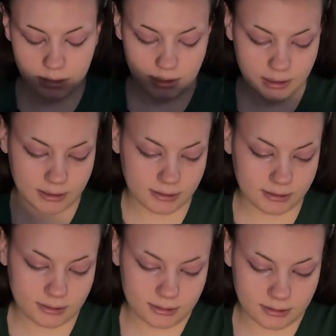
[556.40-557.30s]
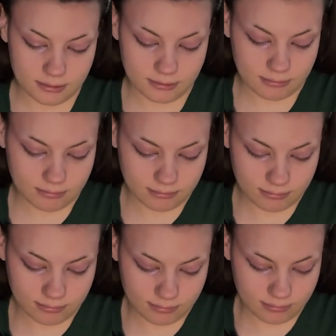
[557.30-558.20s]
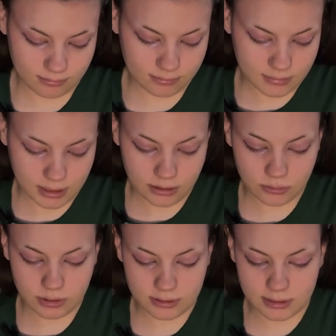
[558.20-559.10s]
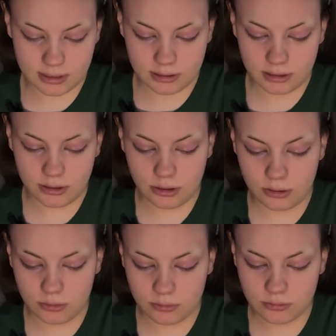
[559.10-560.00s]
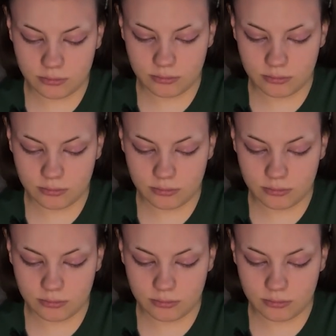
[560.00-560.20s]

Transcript: cuz I don't exactly know